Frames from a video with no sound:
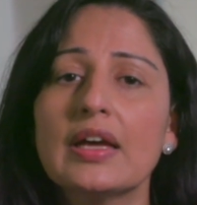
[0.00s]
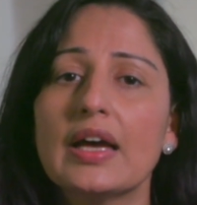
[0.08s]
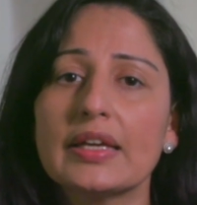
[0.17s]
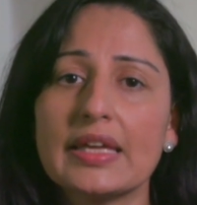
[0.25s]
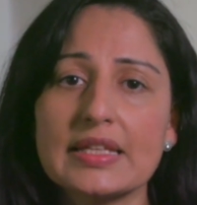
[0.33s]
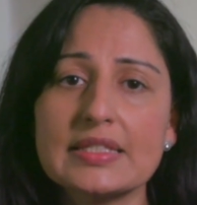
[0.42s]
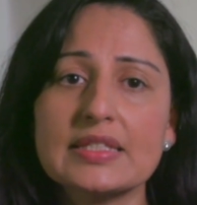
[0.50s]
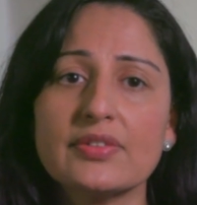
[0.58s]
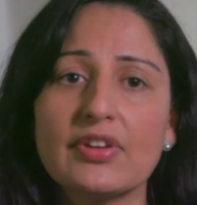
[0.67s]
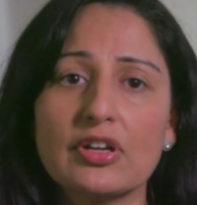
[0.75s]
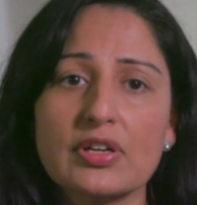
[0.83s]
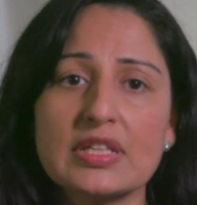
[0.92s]
against the
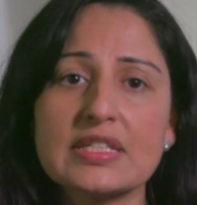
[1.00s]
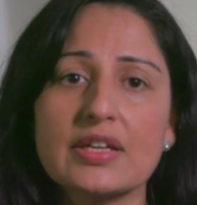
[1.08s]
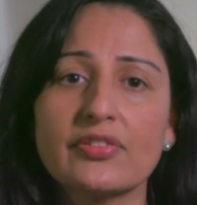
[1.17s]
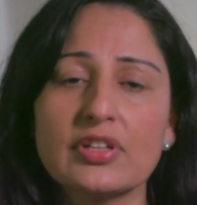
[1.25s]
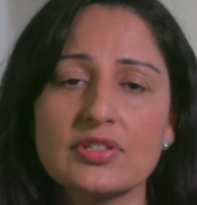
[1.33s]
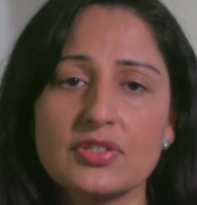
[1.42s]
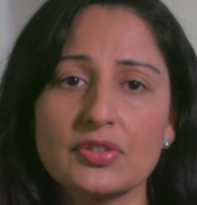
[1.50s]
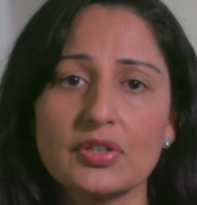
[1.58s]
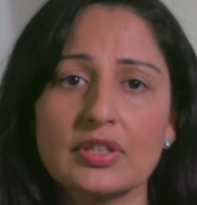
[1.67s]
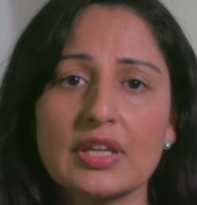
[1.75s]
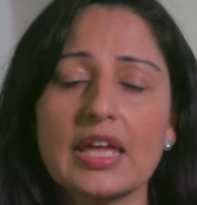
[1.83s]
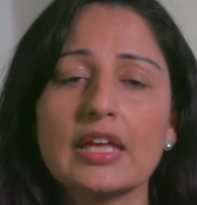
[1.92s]
variants of
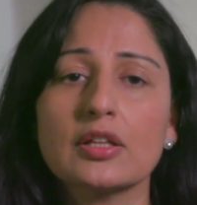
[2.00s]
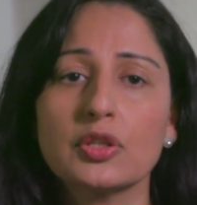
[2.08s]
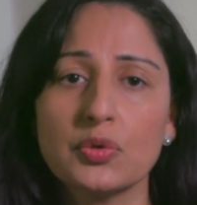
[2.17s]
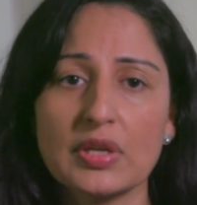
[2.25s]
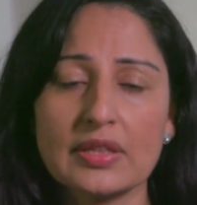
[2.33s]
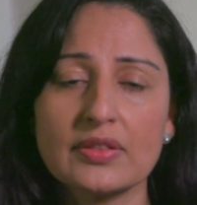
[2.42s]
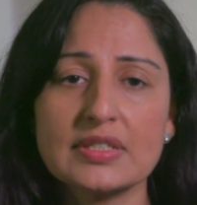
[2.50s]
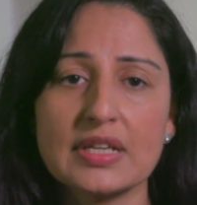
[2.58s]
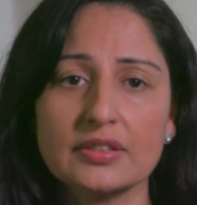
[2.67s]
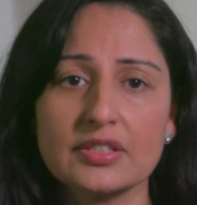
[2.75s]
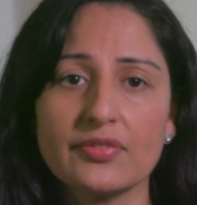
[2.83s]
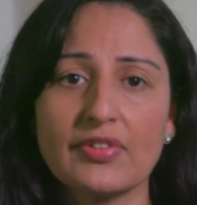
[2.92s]
concern, including the
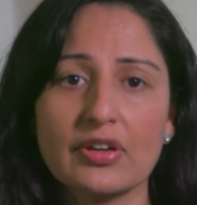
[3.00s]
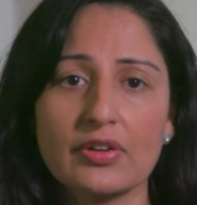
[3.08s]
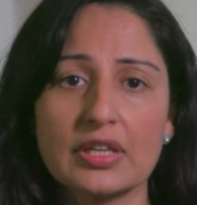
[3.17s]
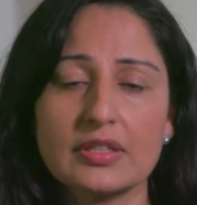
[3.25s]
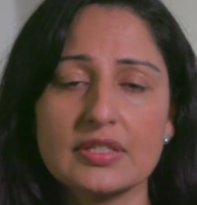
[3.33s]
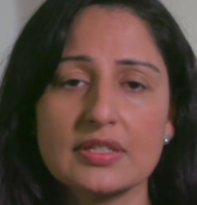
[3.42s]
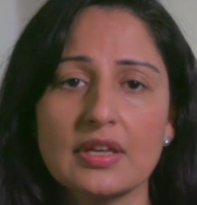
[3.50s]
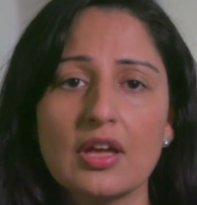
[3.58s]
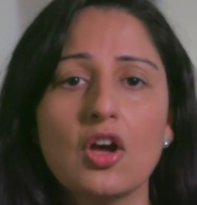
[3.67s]
Delta variant,